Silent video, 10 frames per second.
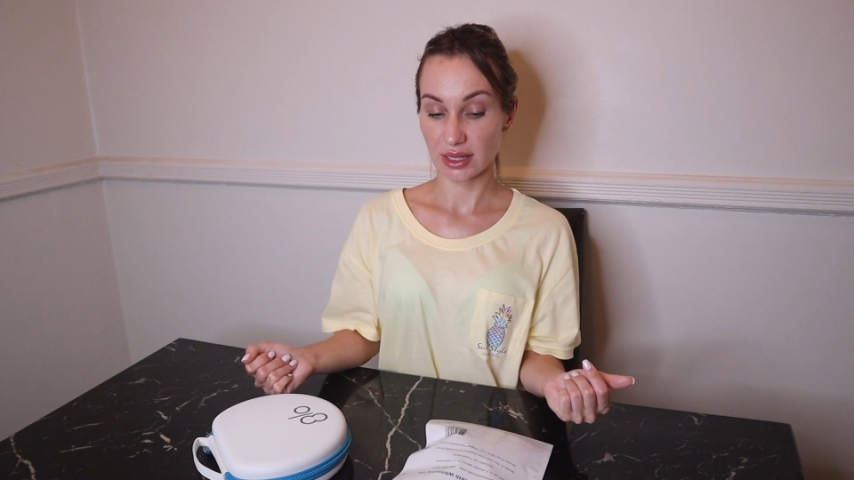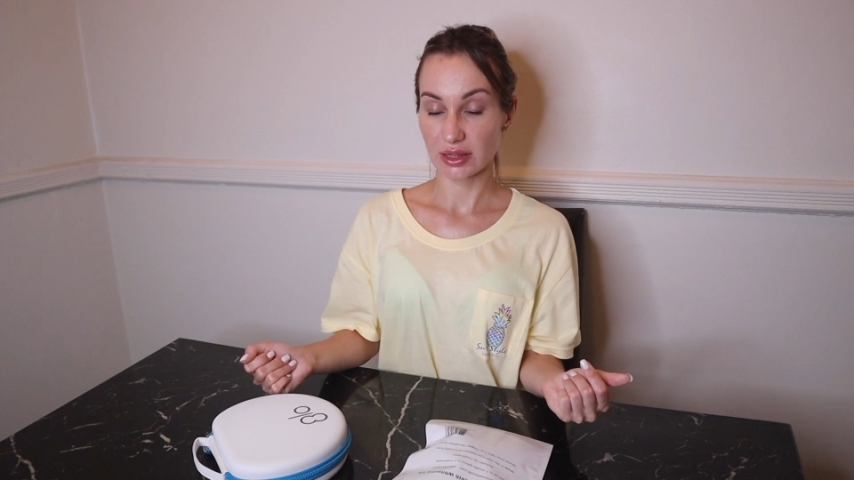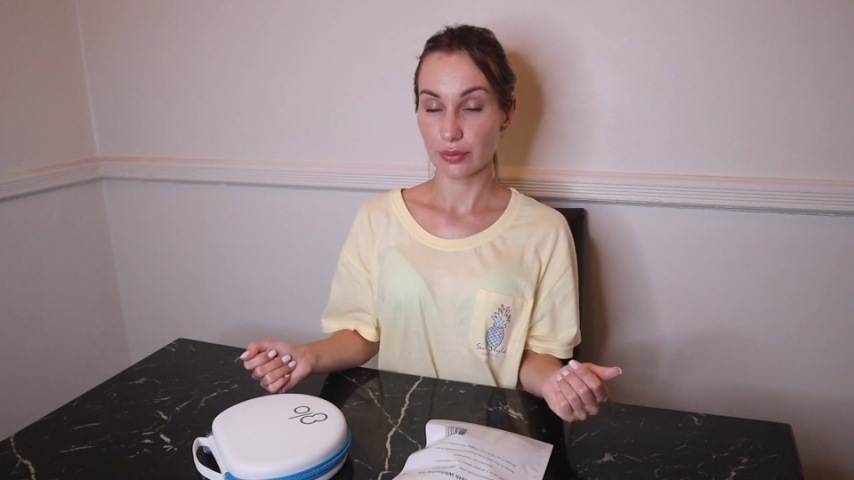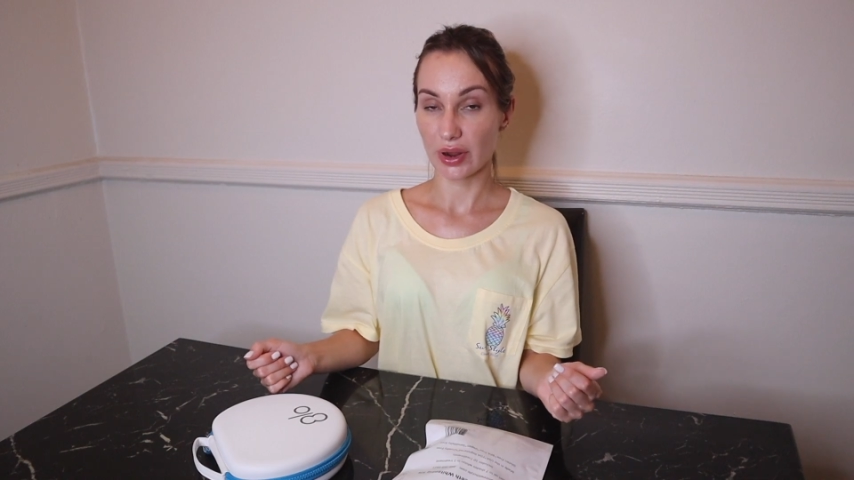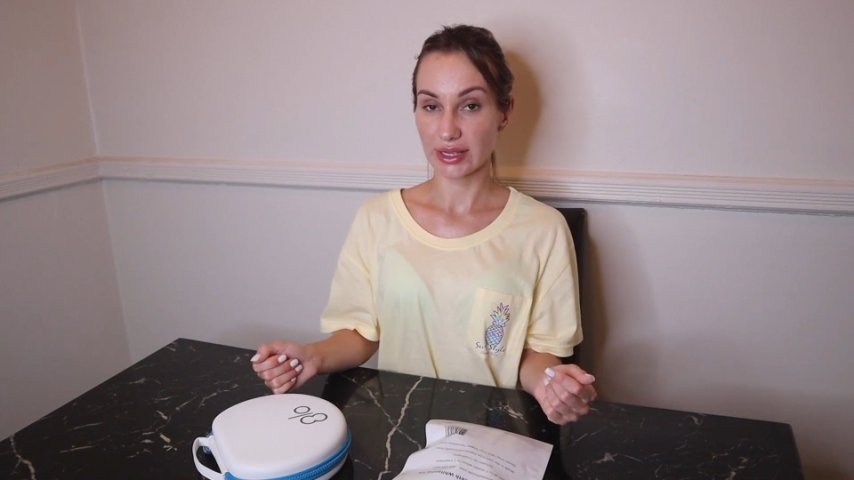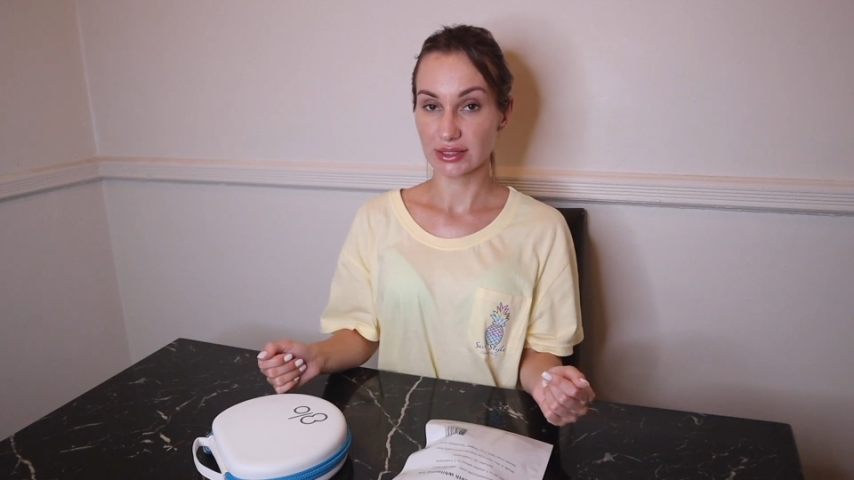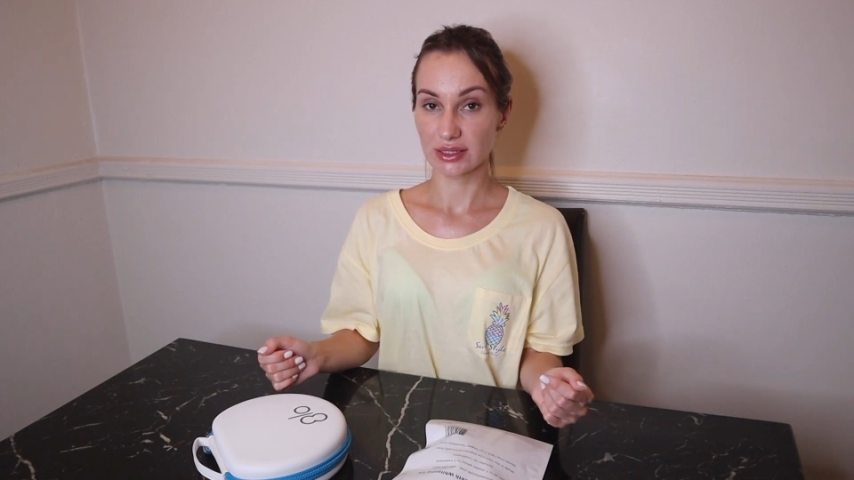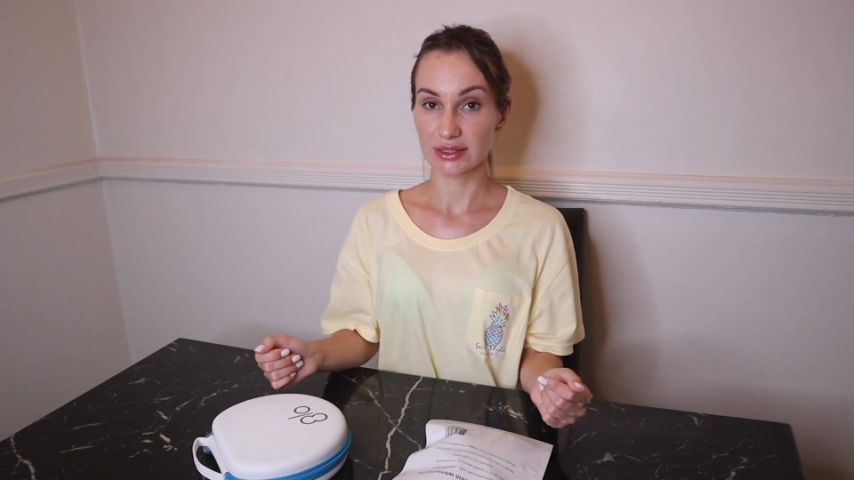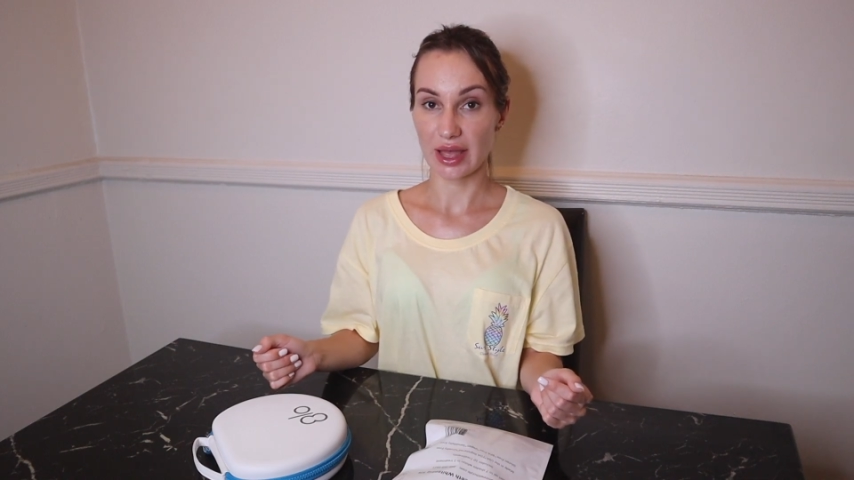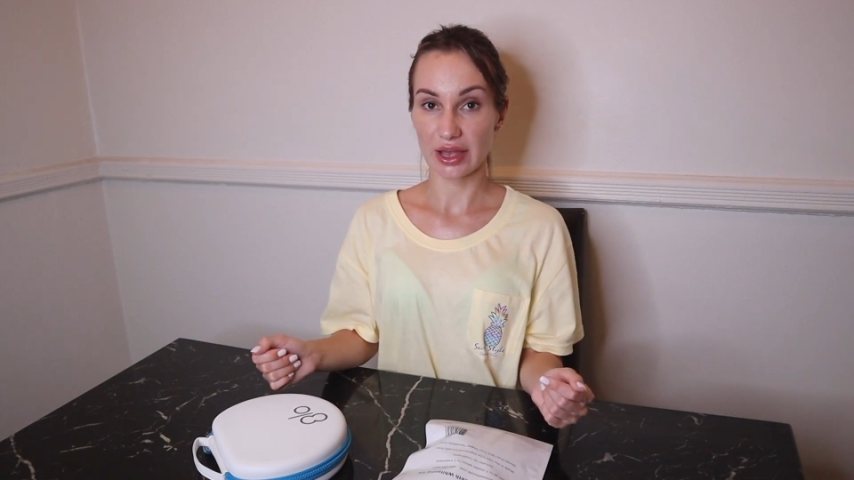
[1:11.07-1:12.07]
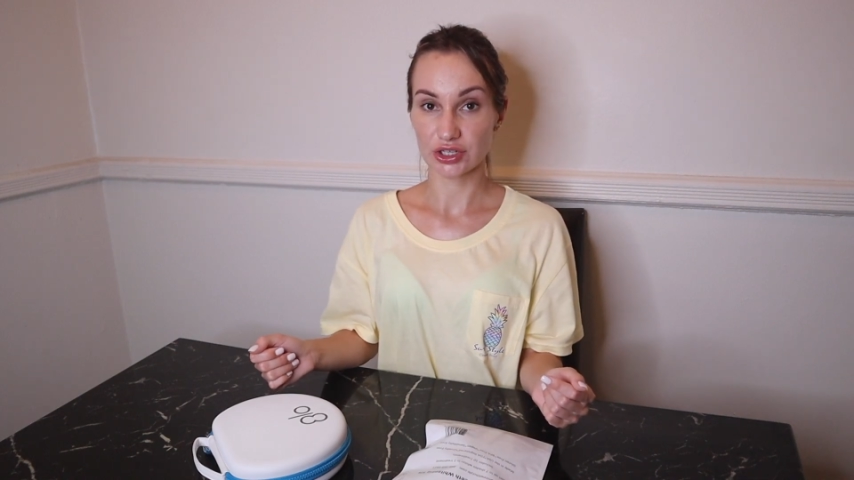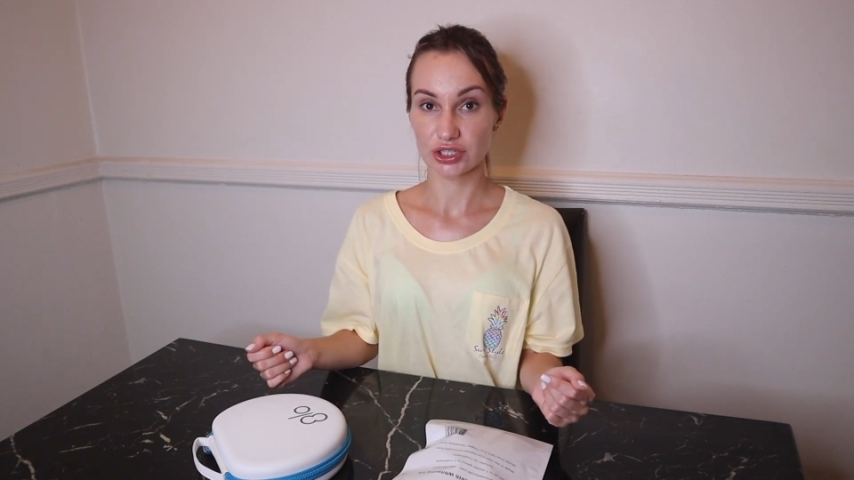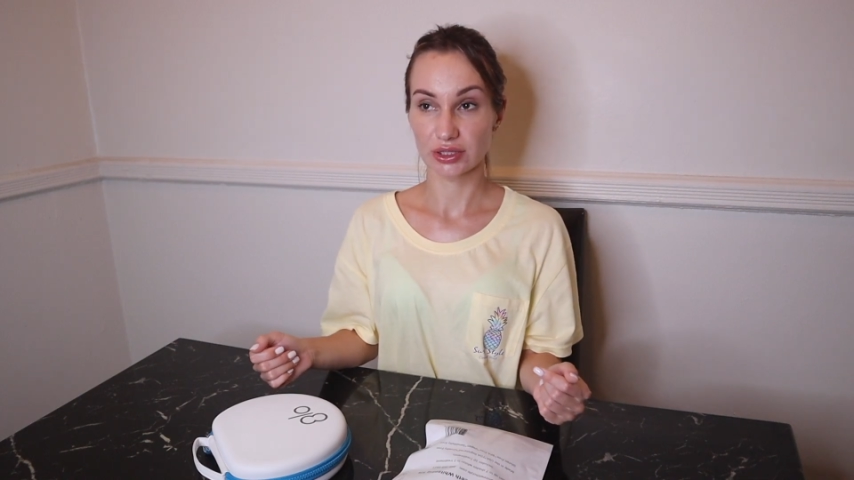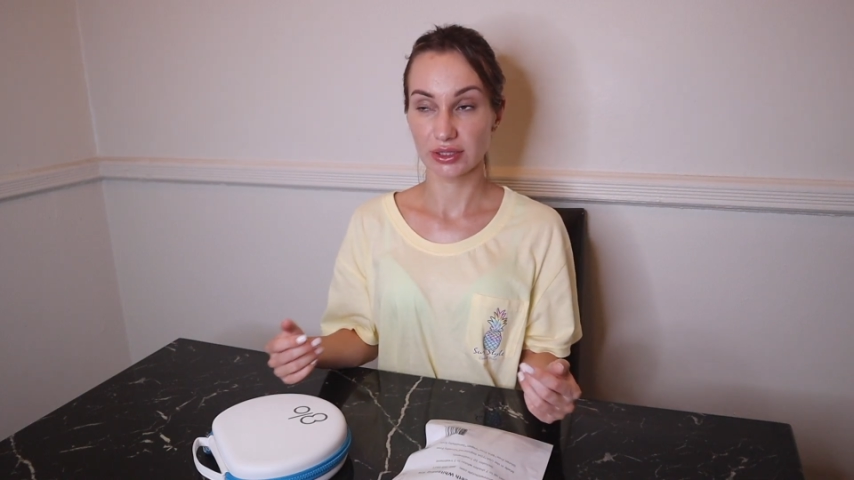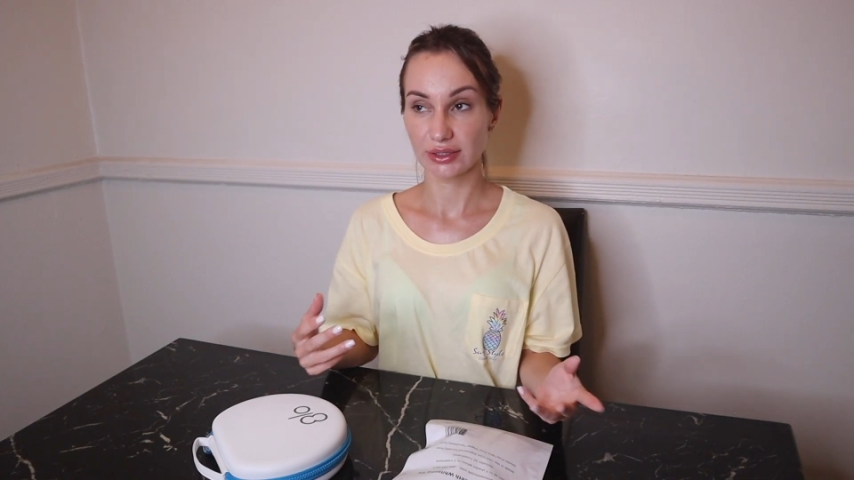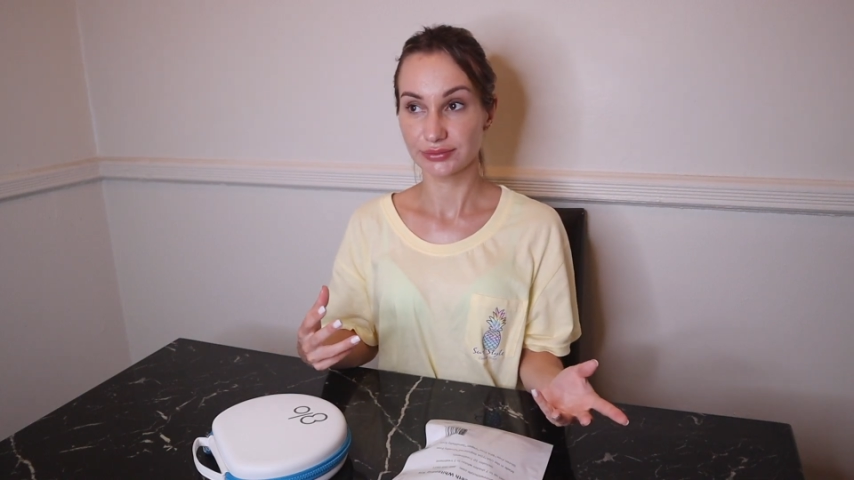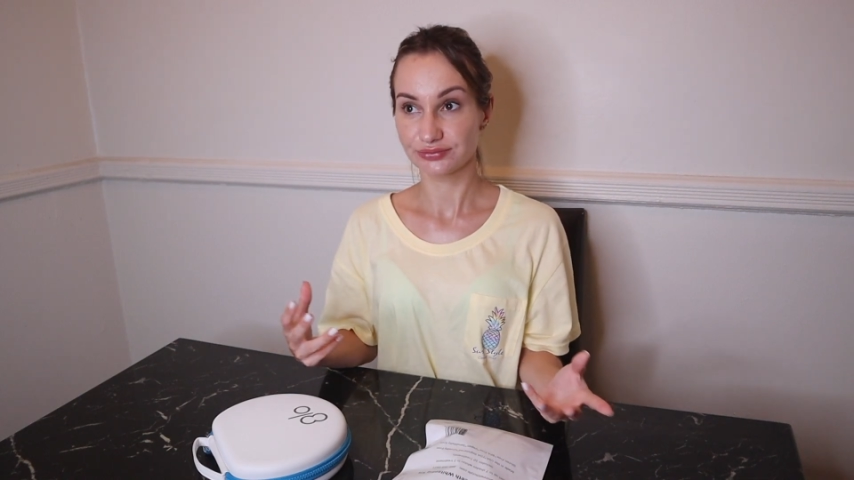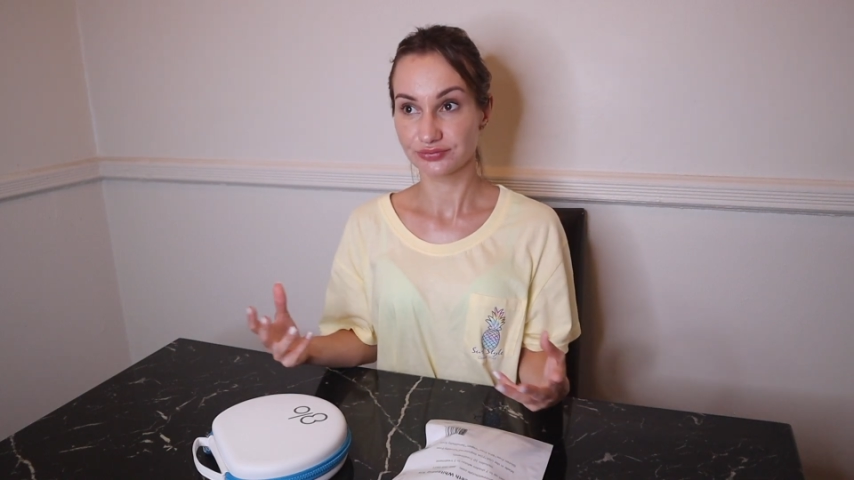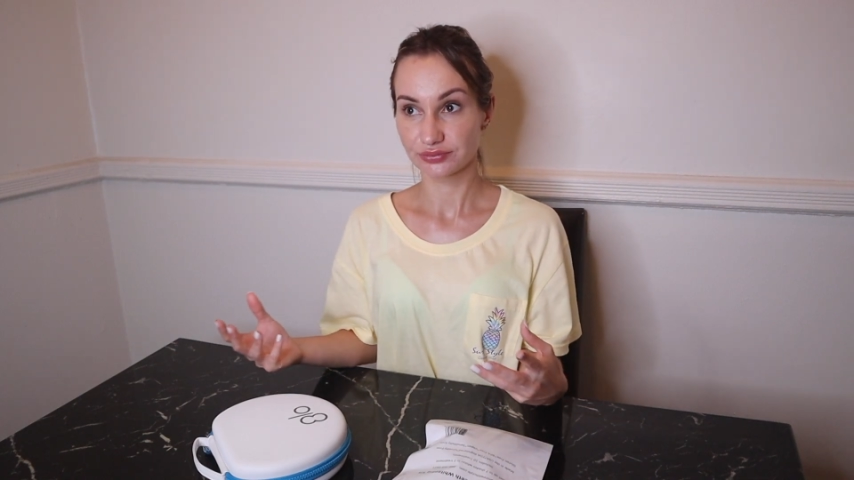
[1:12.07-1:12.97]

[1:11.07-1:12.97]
the pricing is actually